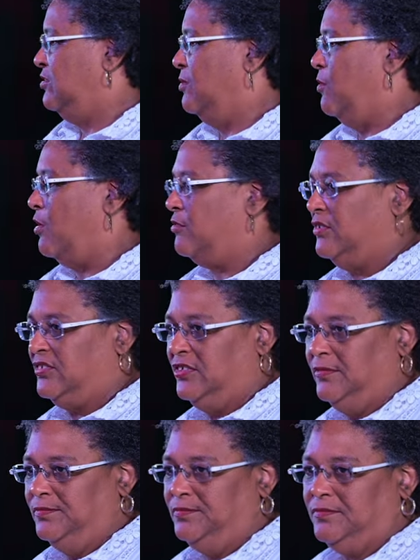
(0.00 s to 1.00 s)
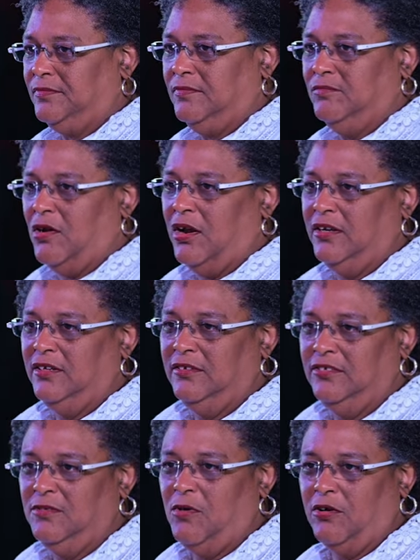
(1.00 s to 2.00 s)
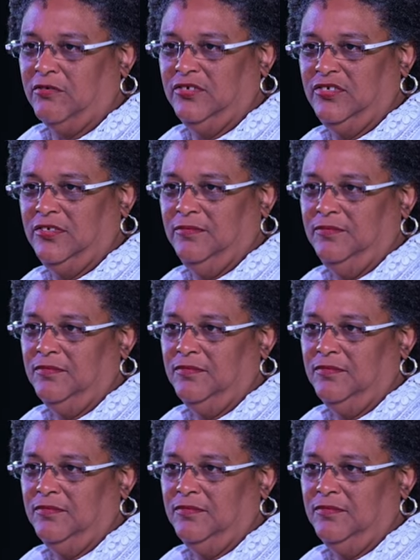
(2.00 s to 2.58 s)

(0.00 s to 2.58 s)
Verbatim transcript: democracy, party democracy,